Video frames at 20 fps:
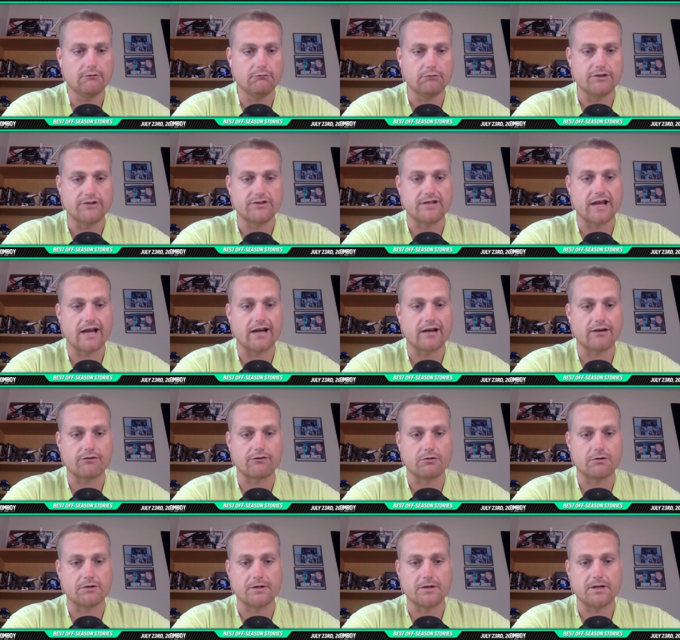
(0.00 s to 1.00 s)
with Dak
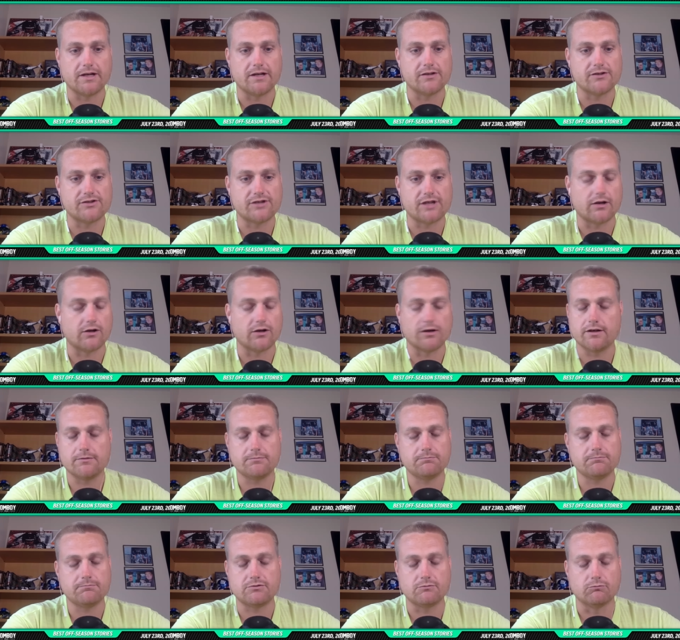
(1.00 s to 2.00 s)
throwing an intercept
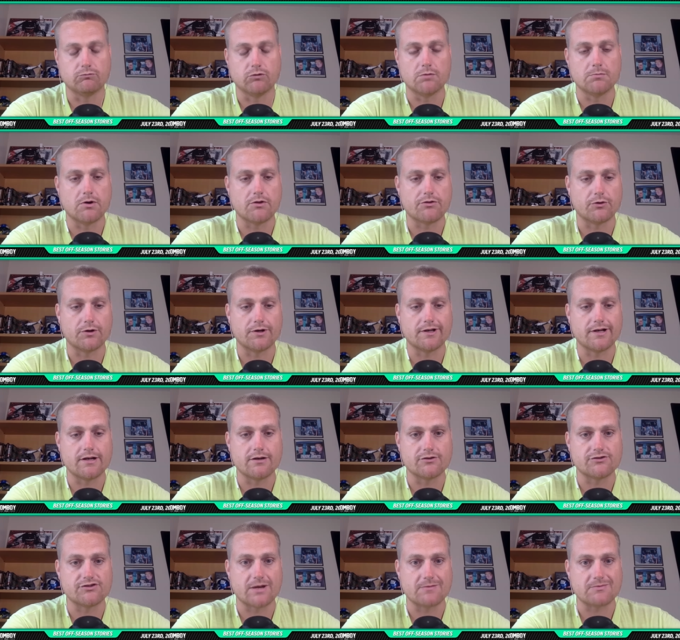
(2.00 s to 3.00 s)
or Romo throwing an
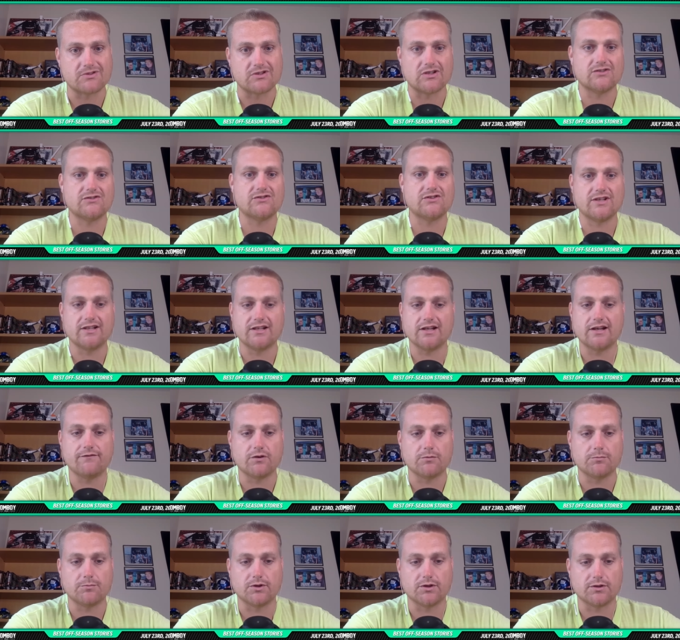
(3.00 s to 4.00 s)
interception on Sunday Night
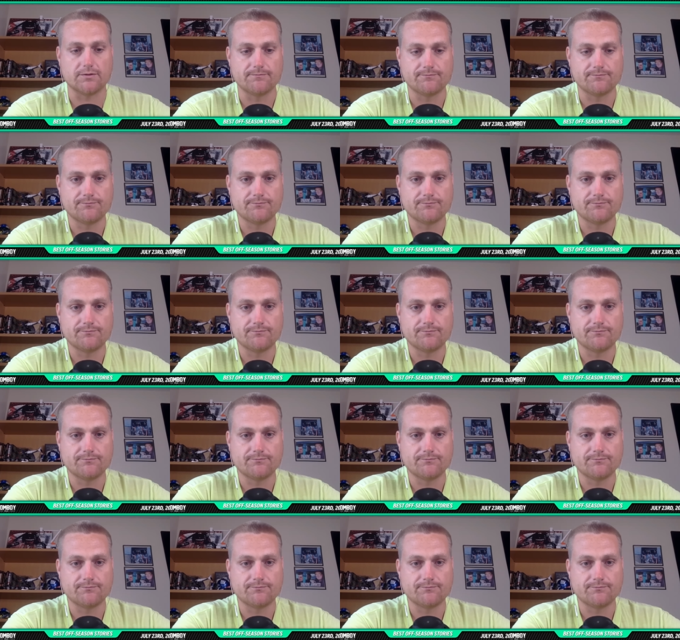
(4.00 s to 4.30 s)
Football.